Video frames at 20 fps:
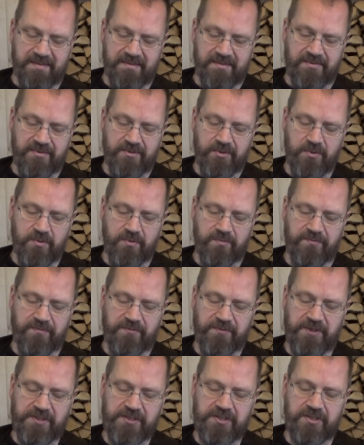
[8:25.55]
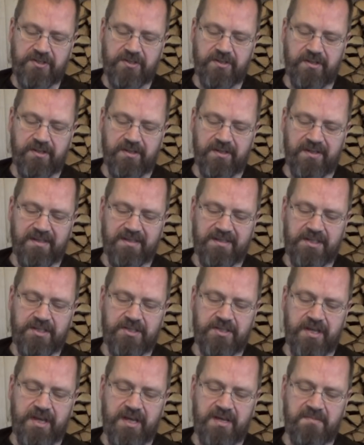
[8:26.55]
through physical
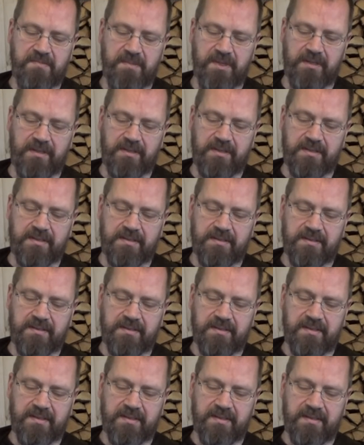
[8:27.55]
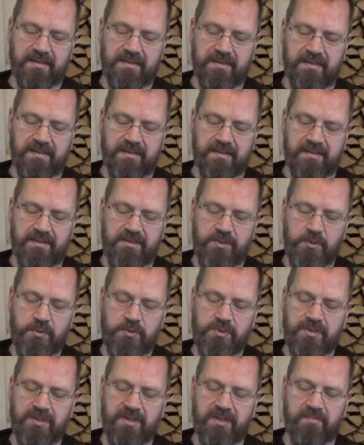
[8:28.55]
detainment
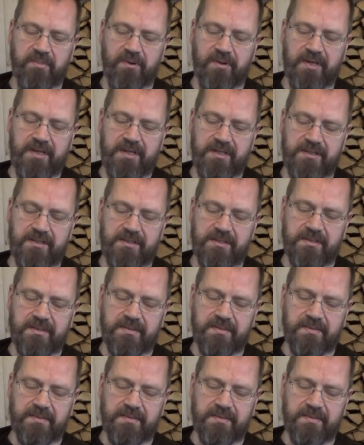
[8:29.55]
using the police.